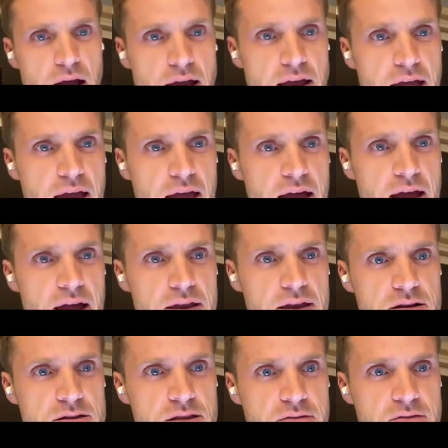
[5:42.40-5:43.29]
I
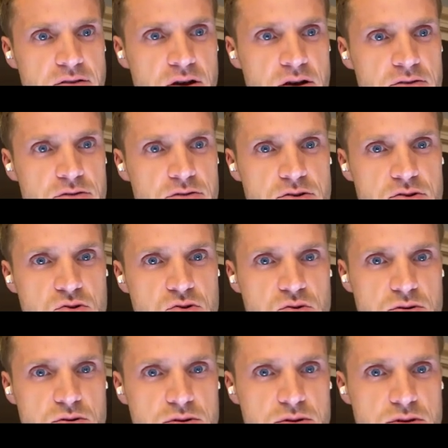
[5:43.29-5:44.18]
add 1100
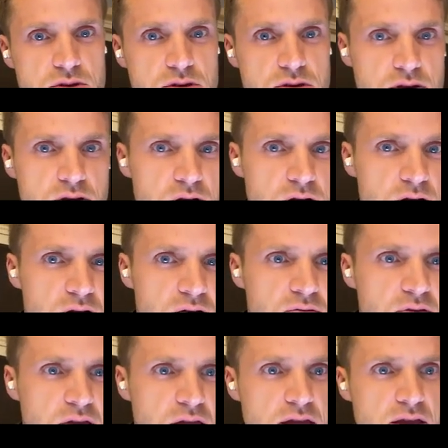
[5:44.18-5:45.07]
joules
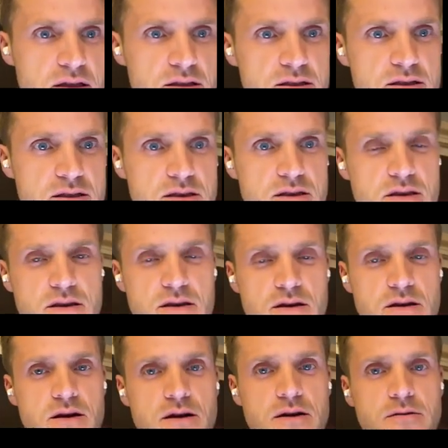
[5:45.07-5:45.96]
of heat.
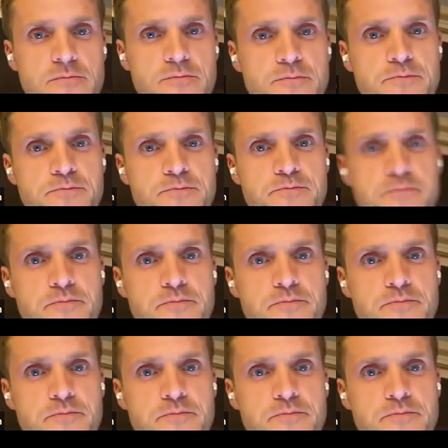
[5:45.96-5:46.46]
The